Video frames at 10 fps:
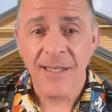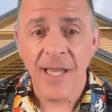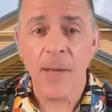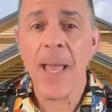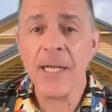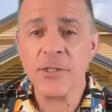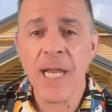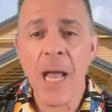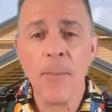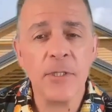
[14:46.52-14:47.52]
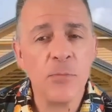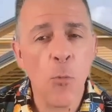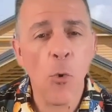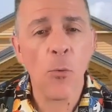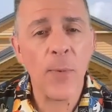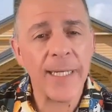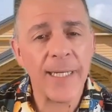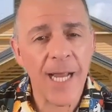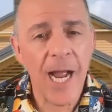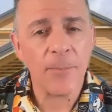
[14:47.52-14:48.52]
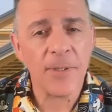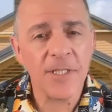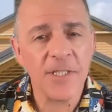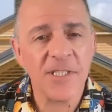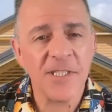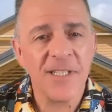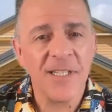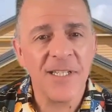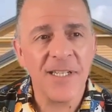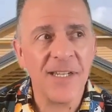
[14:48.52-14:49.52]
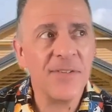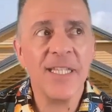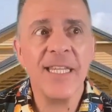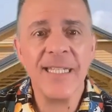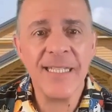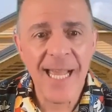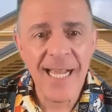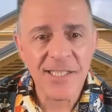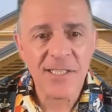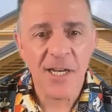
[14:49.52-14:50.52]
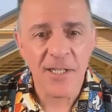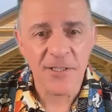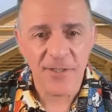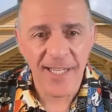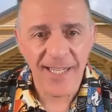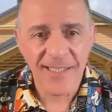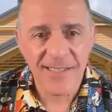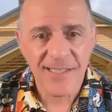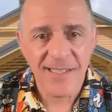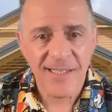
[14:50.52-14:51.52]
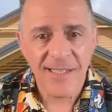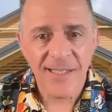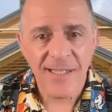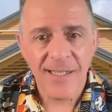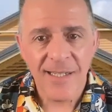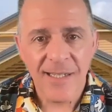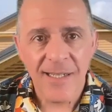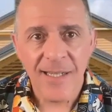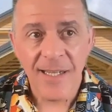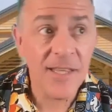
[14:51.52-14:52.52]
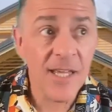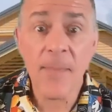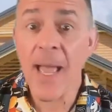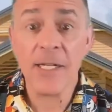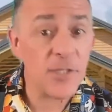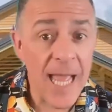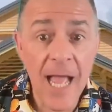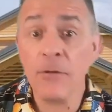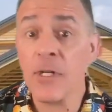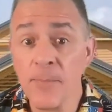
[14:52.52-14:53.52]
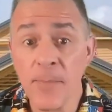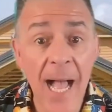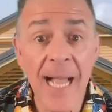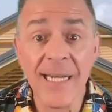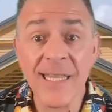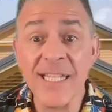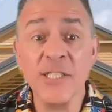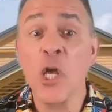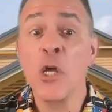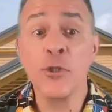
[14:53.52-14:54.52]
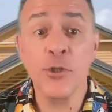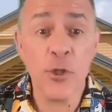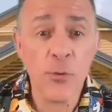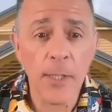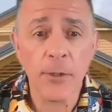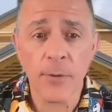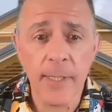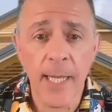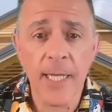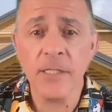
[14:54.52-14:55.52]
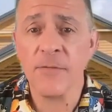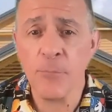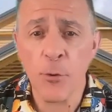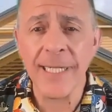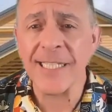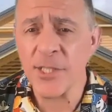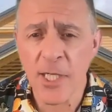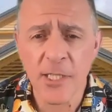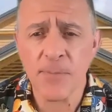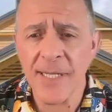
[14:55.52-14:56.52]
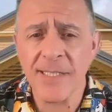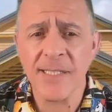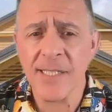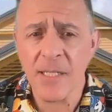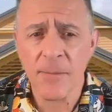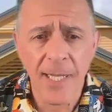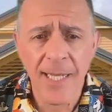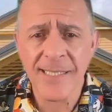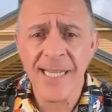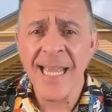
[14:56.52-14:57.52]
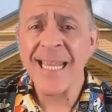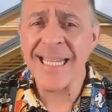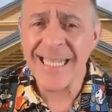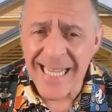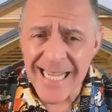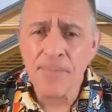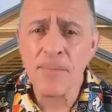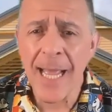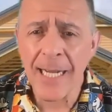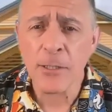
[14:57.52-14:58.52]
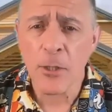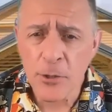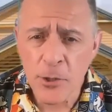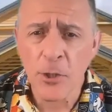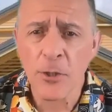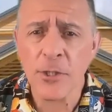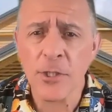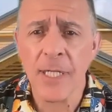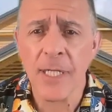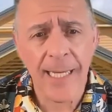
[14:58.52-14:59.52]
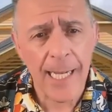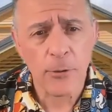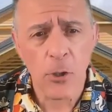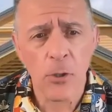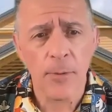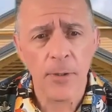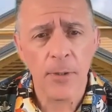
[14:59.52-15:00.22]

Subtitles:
Imagine how much more we can accomplish even in the next 100 days. And then imagine how combined these 200 days of putting chess pieces into place can impact our church in October.